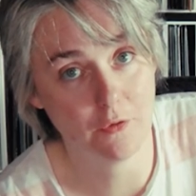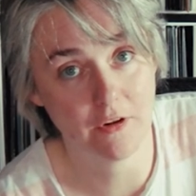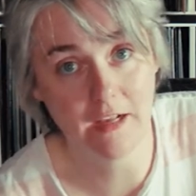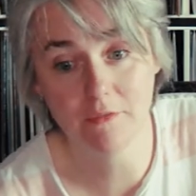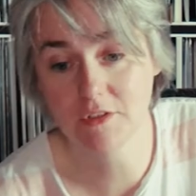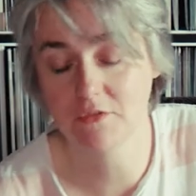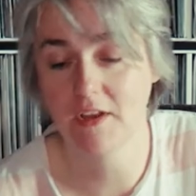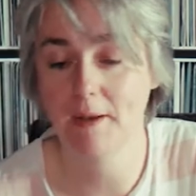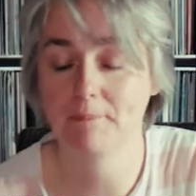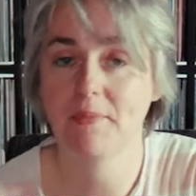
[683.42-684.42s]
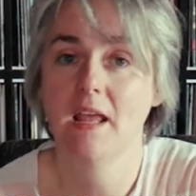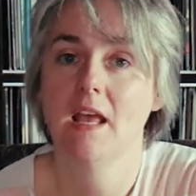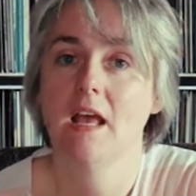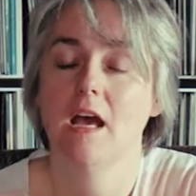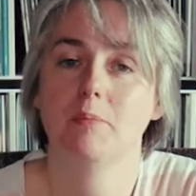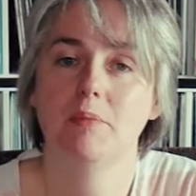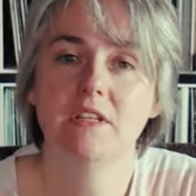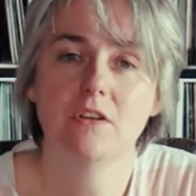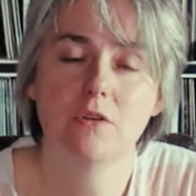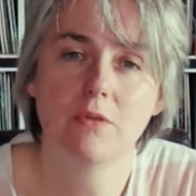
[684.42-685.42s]
you're an Elvis fan,
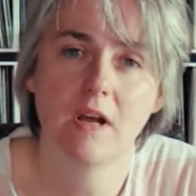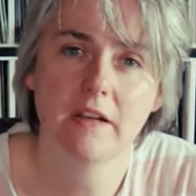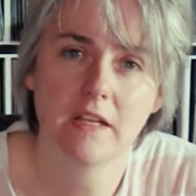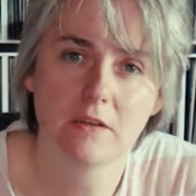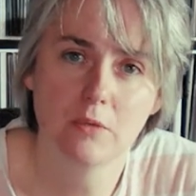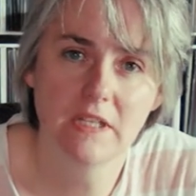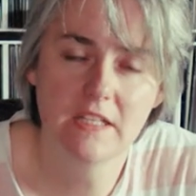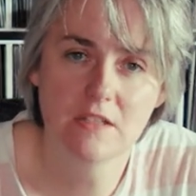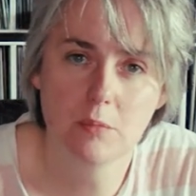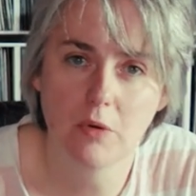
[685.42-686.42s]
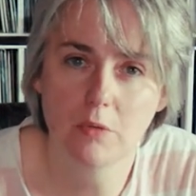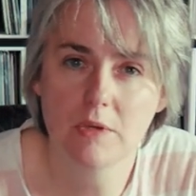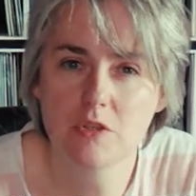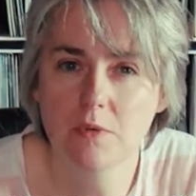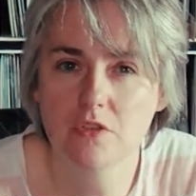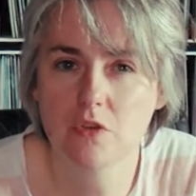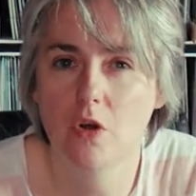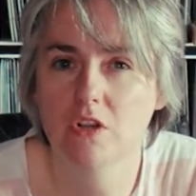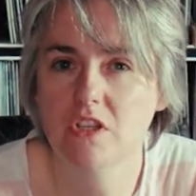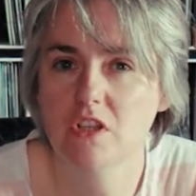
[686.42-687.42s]
Peter Guralnick released a book which was
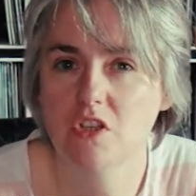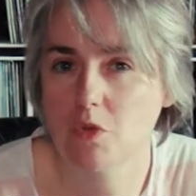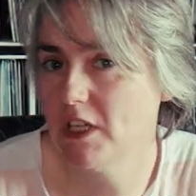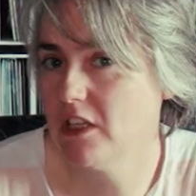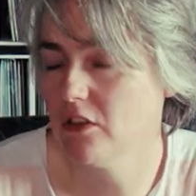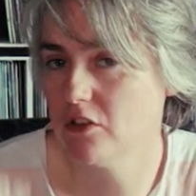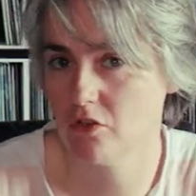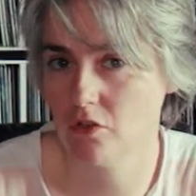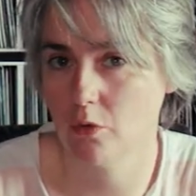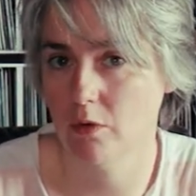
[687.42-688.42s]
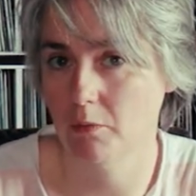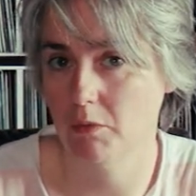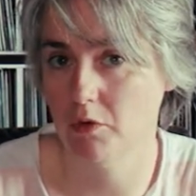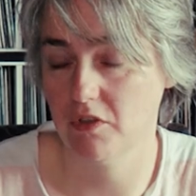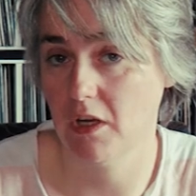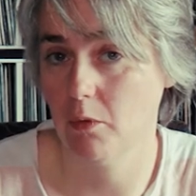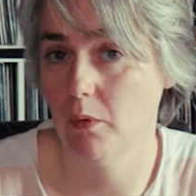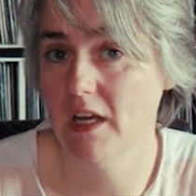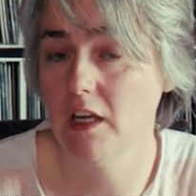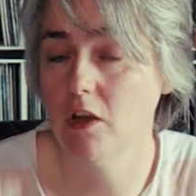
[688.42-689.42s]
called Sweet Soul Music,
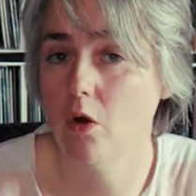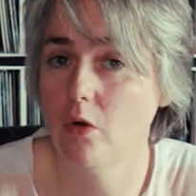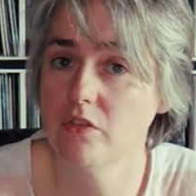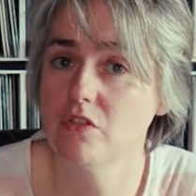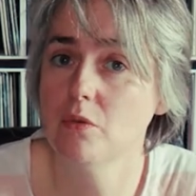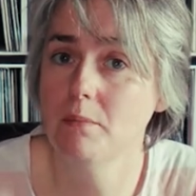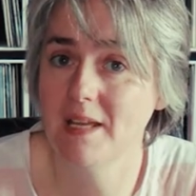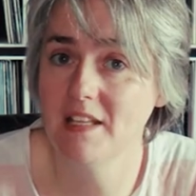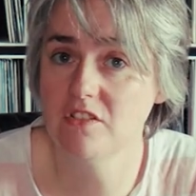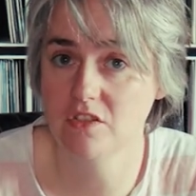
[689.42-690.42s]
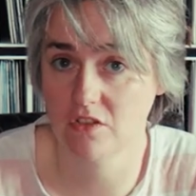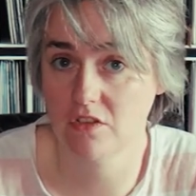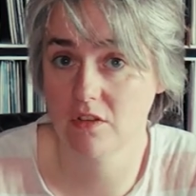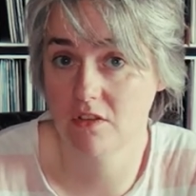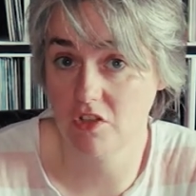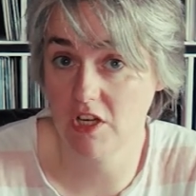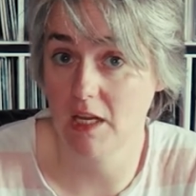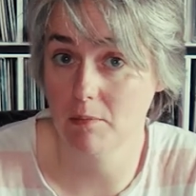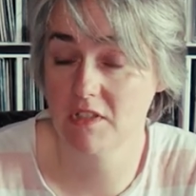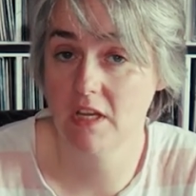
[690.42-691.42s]
where he also mentions
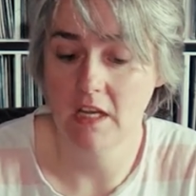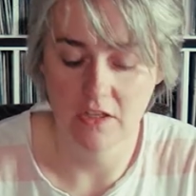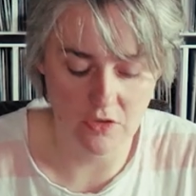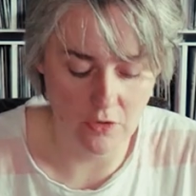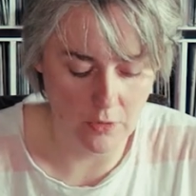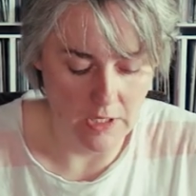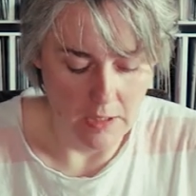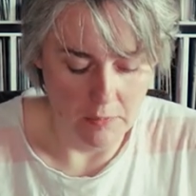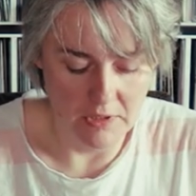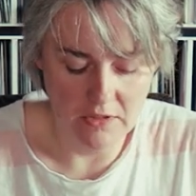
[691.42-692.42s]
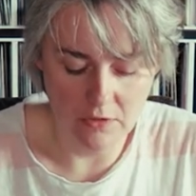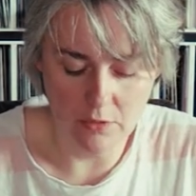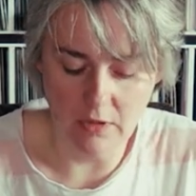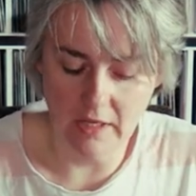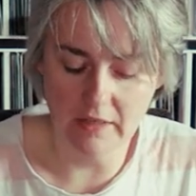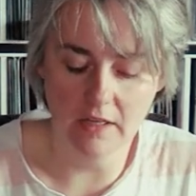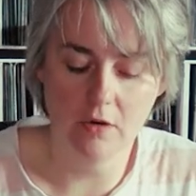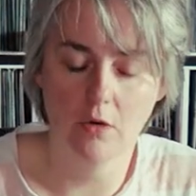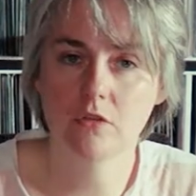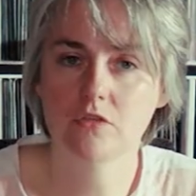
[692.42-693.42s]
James. So Peter Guralnick
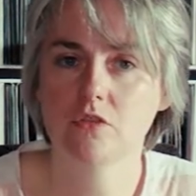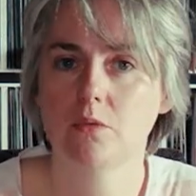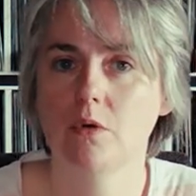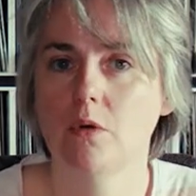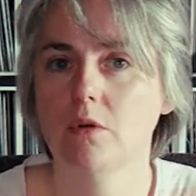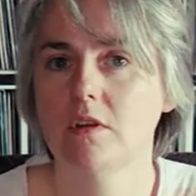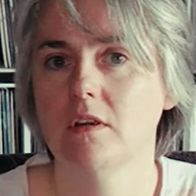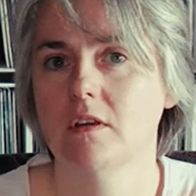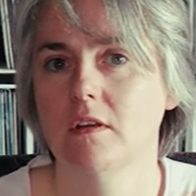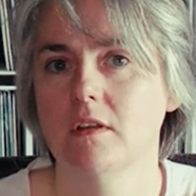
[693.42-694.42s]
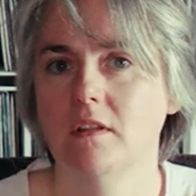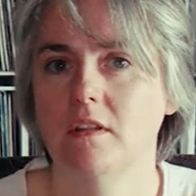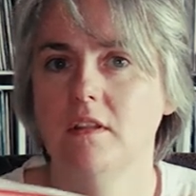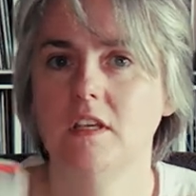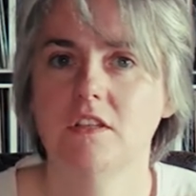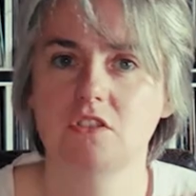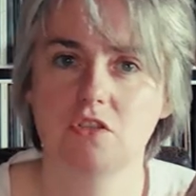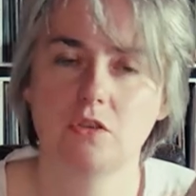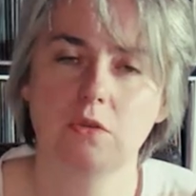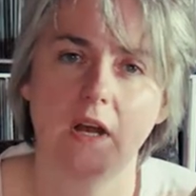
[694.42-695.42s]
also wrote these
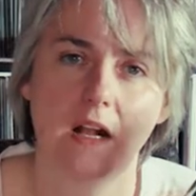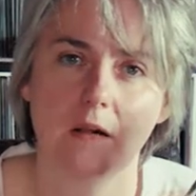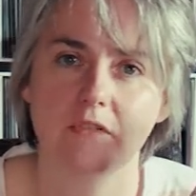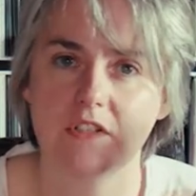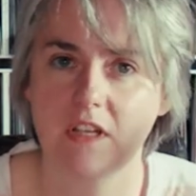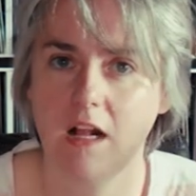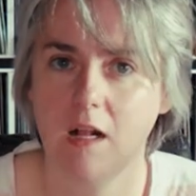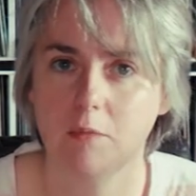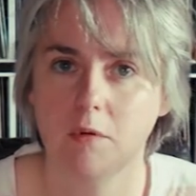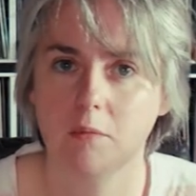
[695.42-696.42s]
two Elvis books,